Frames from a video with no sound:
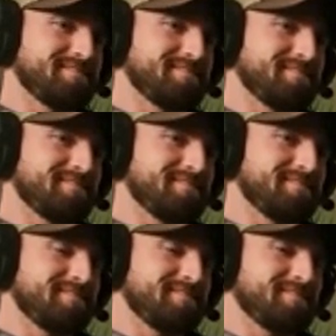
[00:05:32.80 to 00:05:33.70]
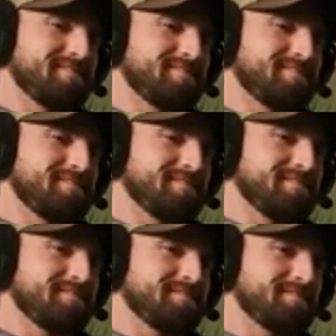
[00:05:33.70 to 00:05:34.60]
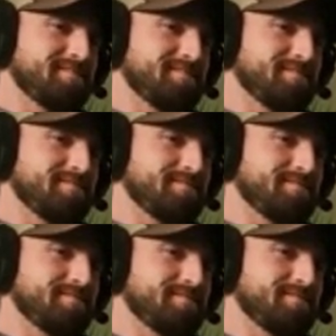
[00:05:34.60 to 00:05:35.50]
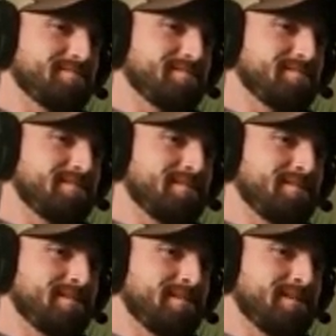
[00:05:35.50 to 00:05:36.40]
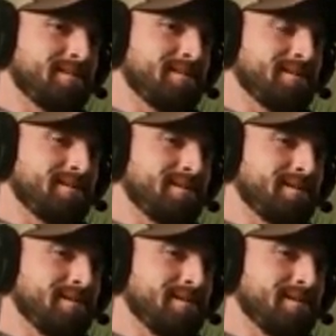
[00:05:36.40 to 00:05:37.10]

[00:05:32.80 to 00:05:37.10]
[no speech]